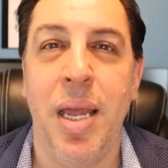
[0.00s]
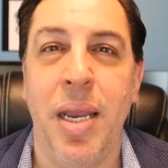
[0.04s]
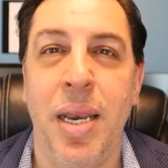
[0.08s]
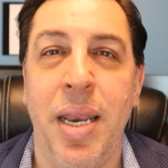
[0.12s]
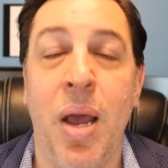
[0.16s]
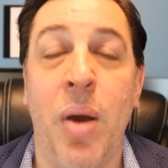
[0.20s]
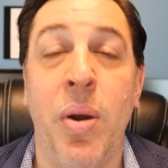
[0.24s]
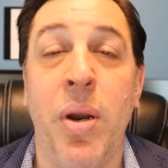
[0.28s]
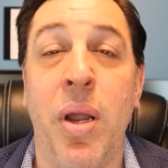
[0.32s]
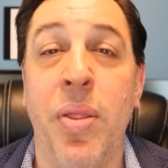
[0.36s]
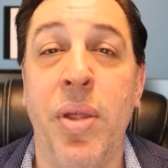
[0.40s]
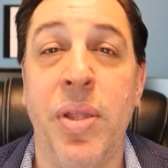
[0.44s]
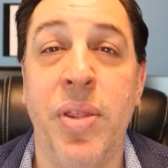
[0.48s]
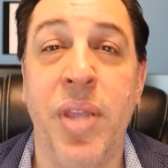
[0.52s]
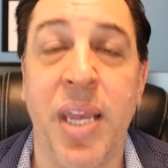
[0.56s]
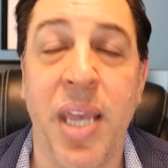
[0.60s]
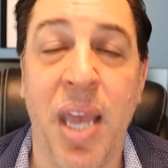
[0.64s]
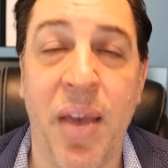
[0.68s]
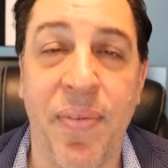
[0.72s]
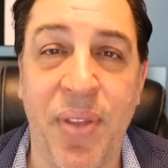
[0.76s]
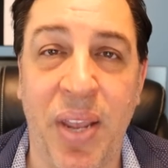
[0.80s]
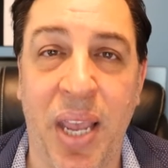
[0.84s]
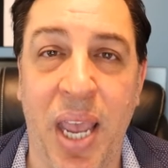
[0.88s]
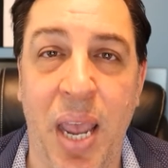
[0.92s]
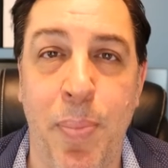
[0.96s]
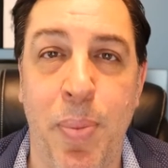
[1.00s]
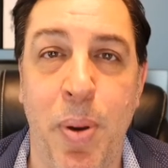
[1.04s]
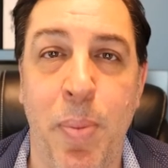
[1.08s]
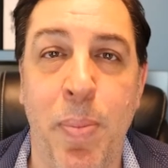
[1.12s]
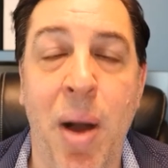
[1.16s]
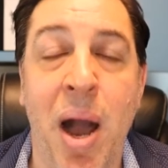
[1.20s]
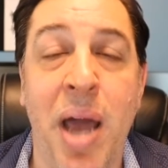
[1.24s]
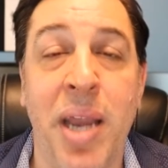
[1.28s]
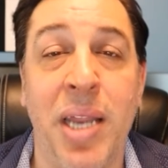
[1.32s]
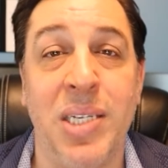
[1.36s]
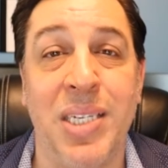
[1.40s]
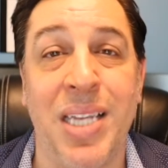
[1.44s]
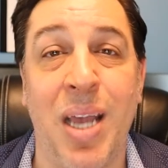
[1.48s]
Now, another thing you have to keep in
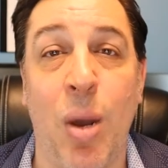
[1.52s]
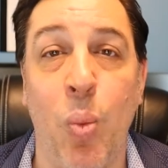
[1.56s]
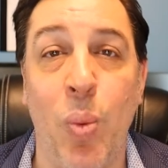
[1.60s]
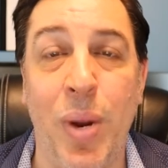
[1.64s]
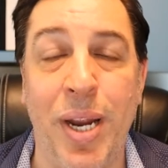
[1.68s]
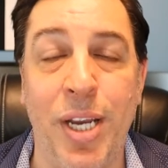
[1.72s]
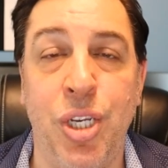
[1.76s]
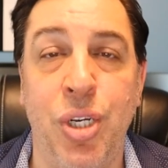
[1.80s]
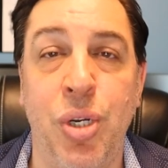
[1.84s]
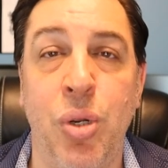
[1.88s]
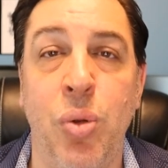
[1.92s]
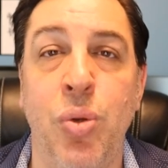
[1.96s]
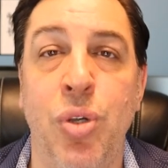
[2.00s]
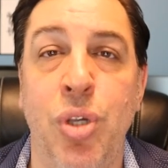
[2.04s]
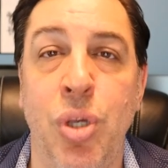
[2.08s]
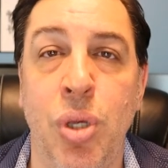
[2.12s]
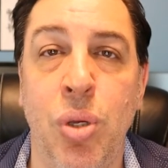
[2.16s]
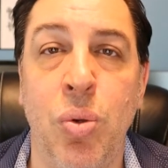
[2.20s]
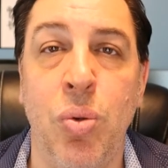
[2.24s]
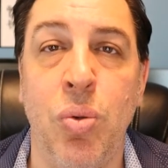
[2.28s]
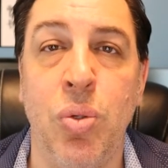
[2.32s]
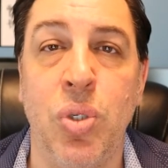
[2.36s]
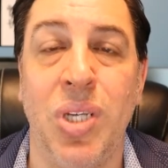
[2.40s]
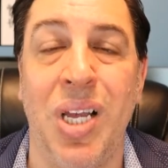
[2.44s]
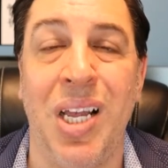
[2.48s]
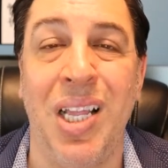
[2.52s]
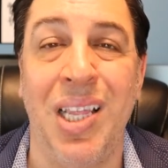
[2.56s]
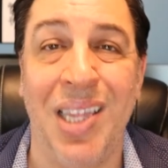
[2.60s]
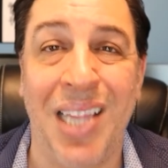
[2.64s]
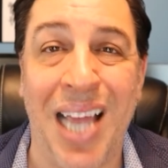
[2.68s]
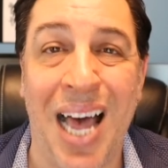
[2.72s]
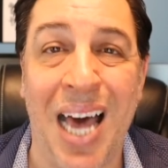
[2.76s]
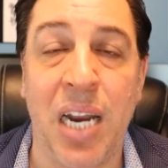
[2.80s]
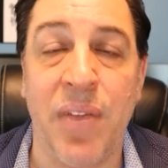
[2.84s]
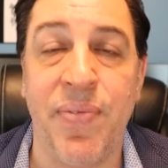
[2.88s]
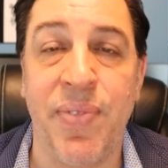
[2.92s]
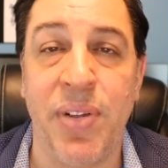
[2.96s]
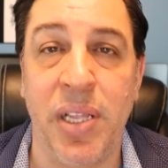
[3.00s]
mind is that we do use a
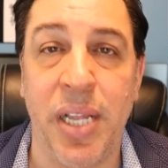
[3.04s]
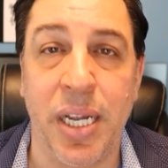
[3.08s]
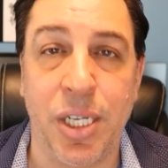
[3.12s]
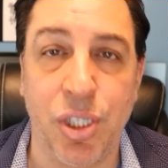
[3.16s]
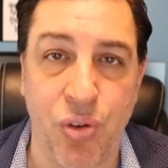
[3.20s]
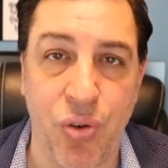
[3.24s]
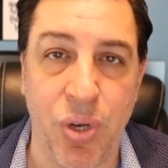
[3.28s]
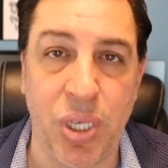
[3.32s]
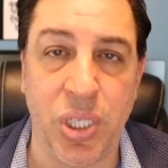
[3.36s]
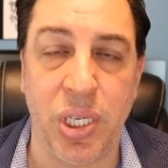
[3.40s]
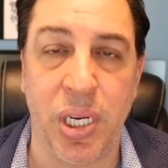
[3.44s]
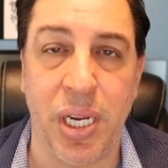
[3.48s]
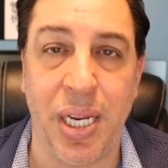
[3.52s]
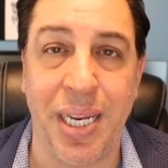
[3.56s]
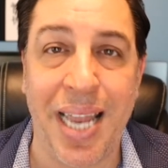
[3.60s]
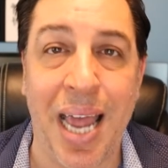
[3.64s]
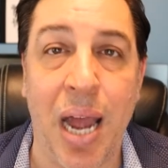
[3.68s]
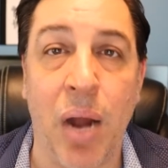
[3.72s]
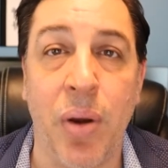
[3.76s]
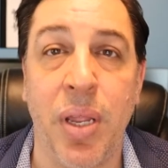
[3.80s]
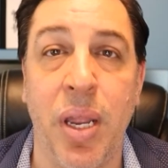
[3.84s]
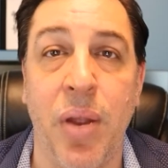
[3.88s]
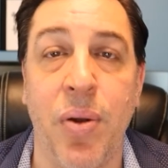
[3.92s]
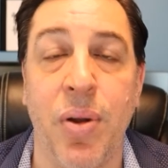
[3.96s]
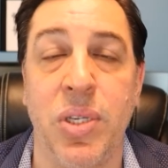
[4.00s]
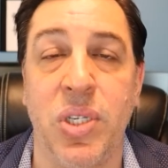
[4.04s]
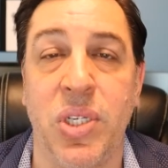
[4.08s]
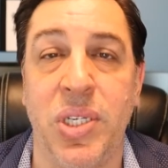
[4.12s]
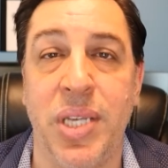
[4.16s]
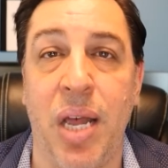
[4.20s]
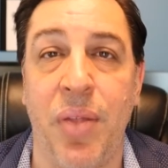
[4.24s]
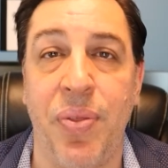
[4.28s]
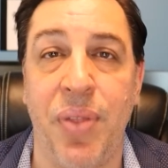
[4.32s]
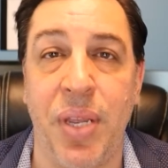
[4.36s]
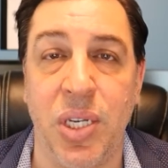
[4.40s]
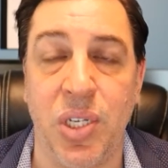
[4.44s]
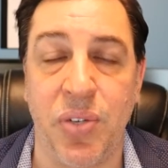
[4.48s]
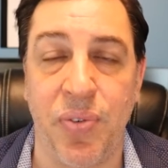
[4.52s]
lot of electricity down here in
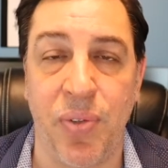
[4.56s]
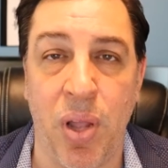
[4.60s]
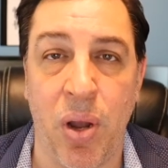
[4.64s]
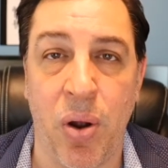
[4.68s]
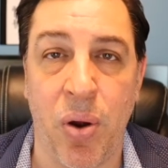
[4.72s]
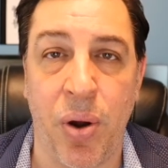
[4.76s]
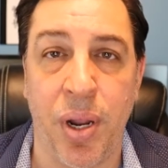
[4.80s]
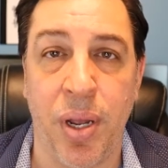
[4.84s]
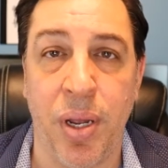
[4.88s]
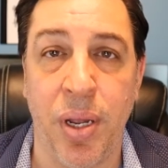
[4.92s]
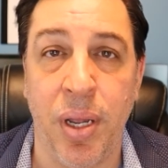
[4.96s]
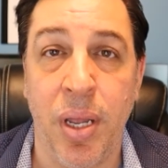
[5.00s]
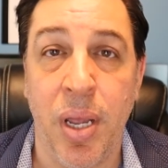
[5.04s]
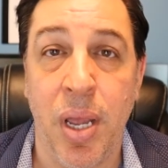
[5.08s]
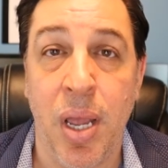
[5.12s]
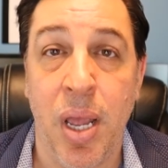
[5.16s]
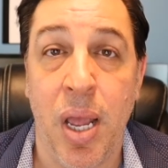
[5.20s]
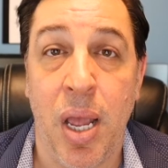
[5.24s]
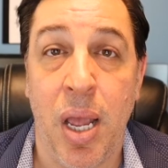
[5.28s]
Southeast Florida,